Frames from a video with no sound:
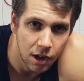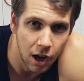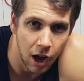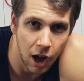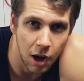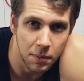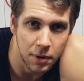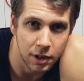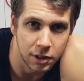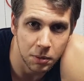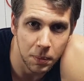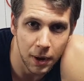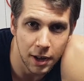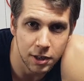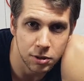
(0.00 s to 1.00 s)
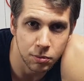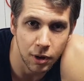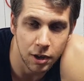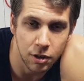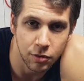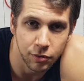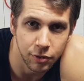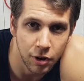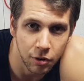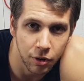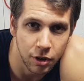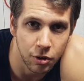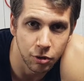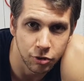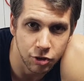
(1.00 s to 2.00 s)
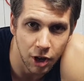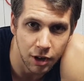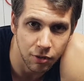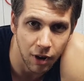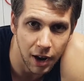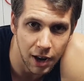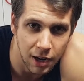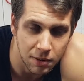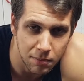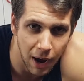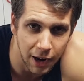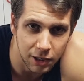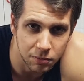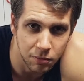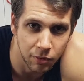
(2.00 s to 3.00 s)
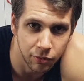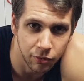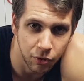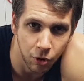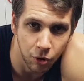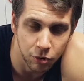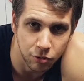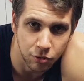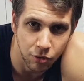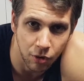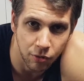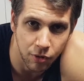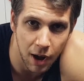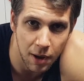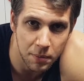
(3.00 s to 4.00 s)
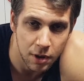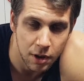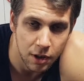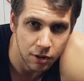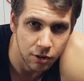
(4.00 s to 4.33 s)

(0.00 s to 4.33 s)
It depends where you feel that you're generating maximum force through a rep,